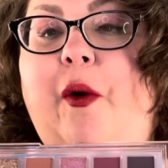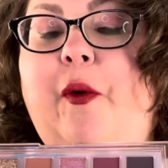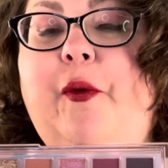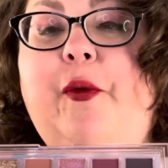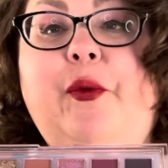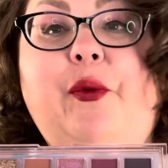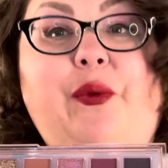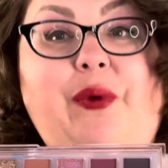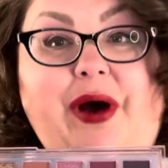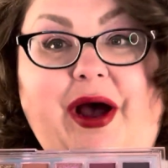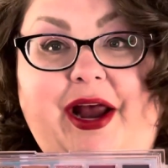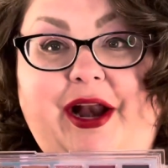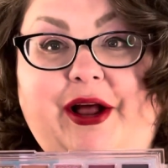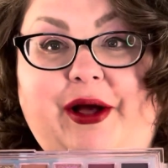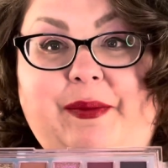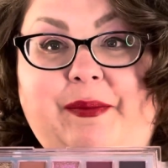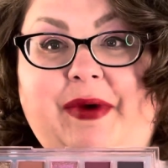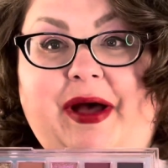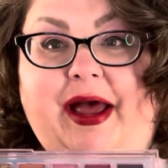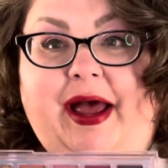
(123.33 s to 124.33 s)
right
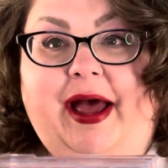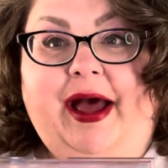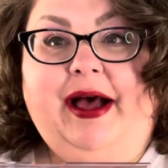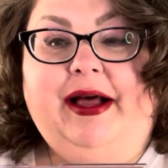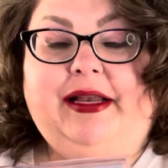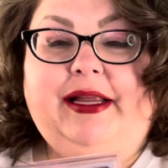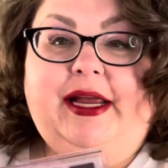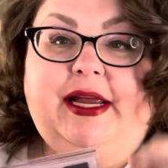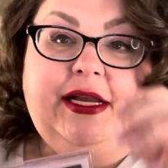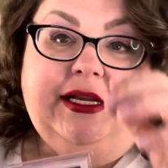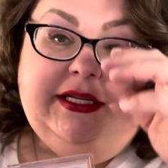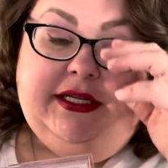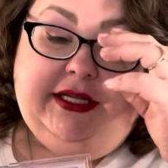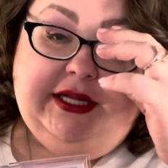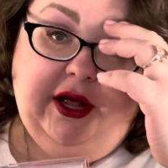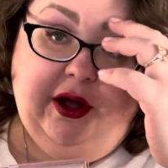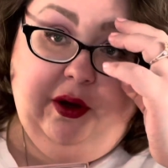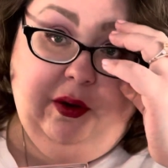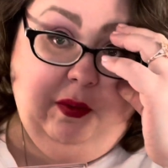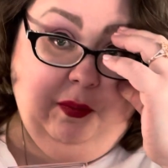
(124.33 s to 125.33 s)
up my alley.
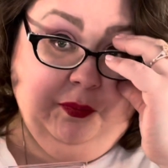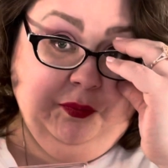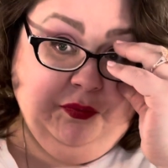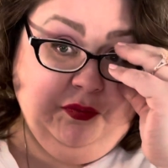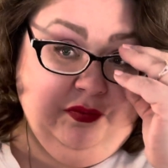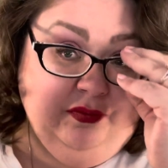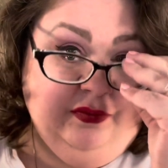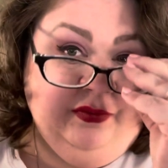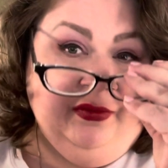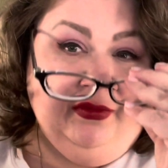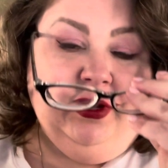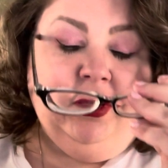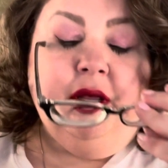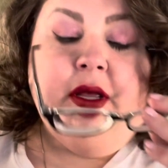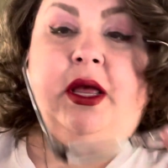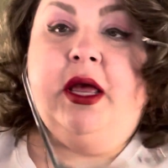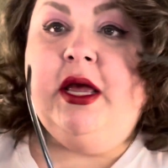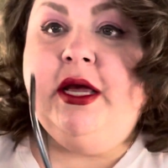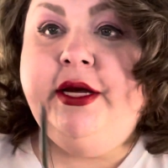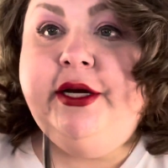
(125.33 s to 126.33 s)
So
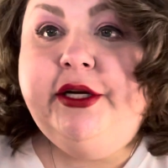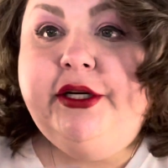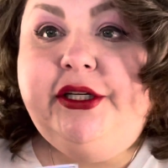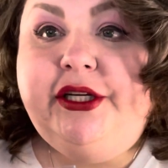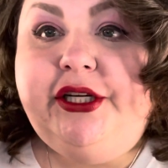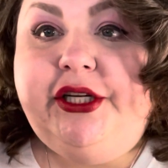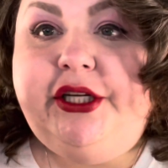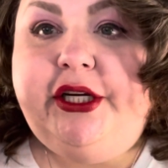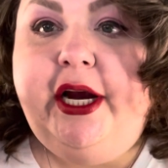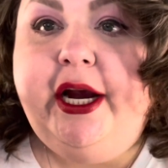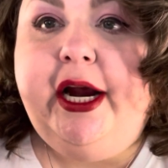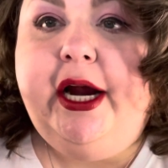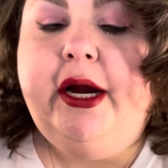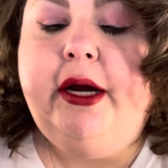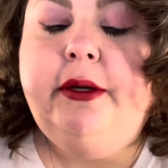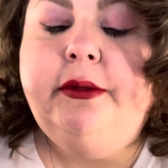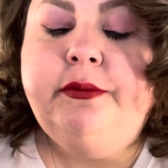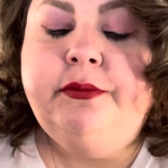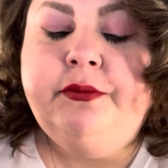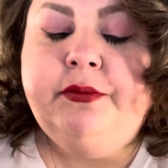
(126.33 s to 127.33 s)
to
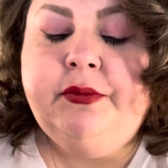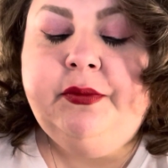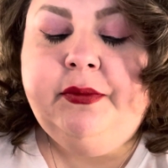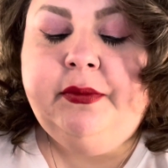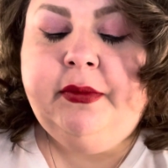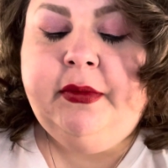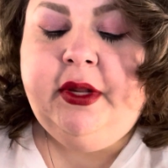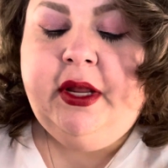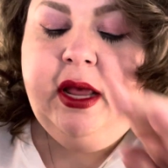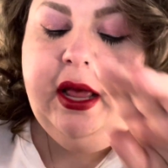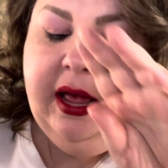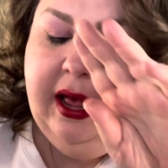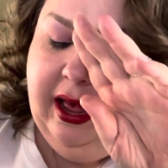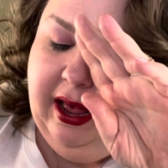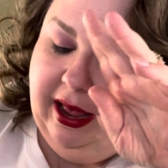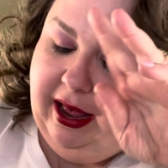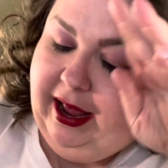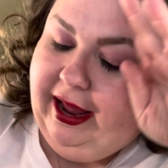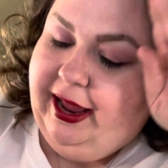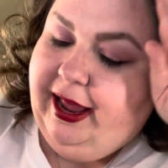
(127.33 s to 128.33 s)
share,
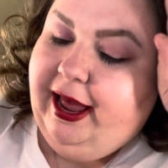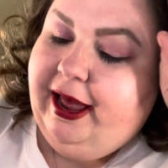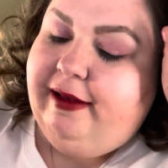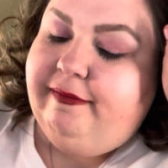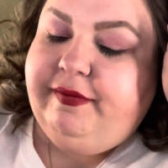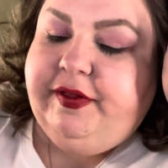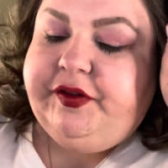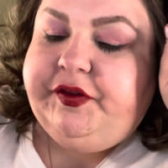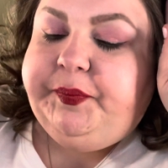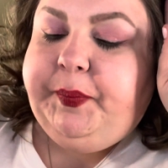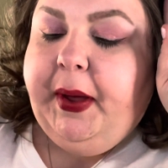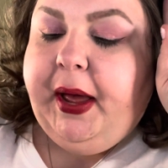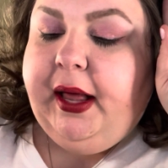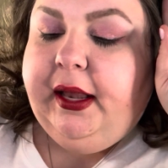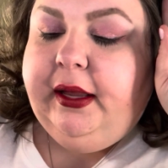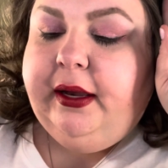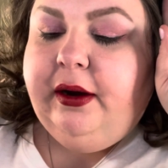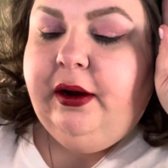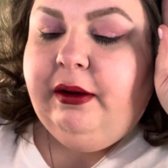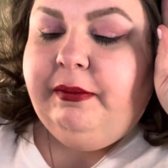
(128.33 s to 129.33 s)
I have this
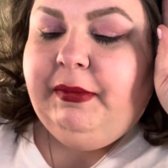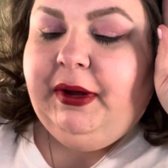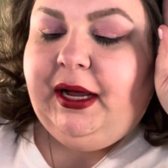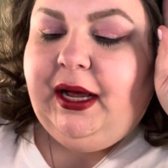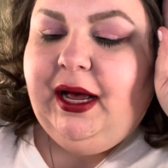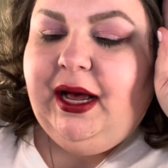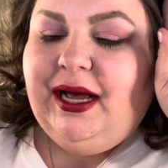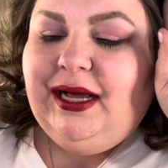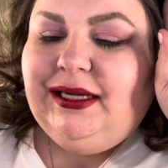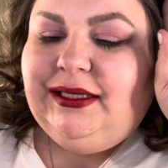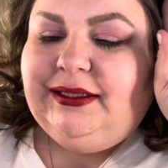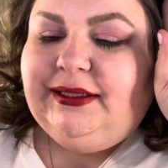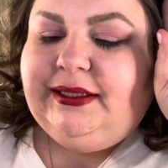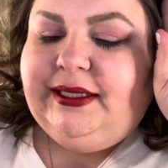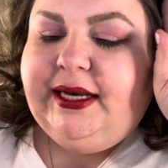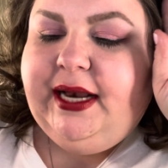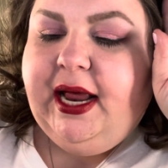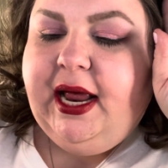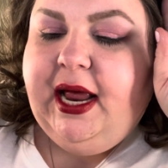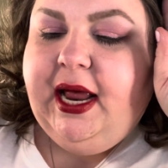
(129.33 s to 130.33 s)
palette on my eyes
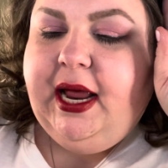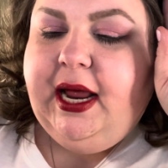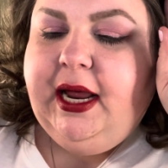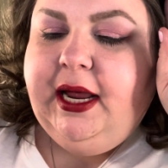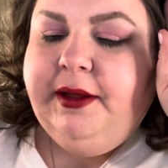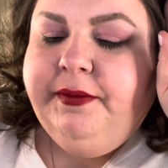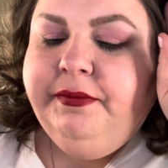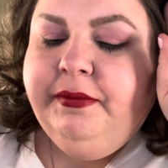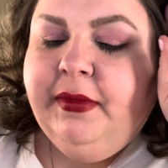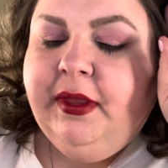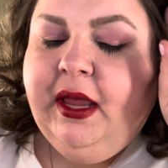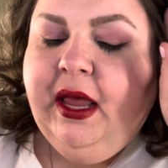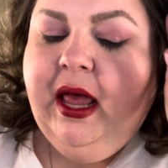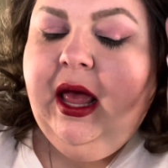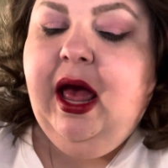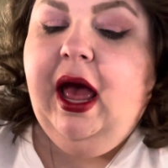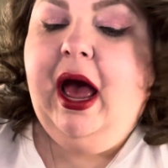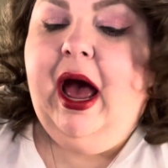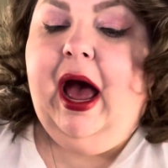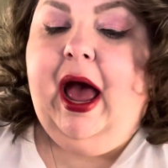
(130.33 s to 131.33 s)
today,
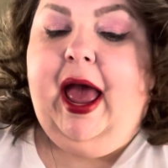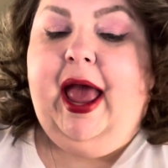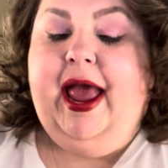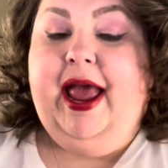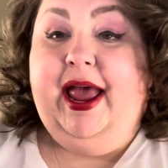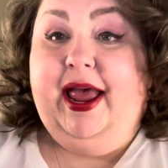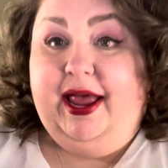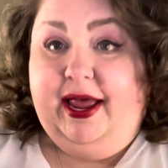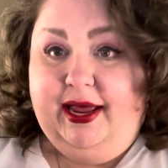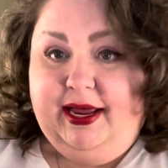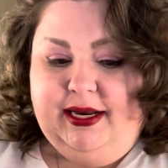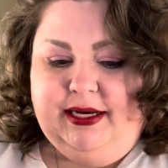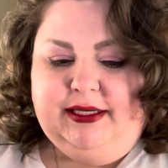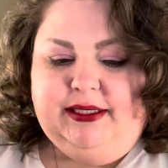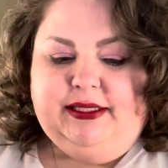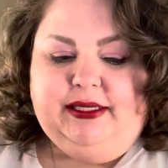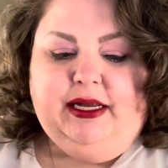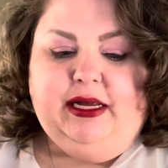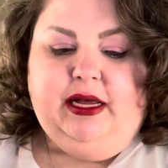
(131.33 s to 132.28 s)
and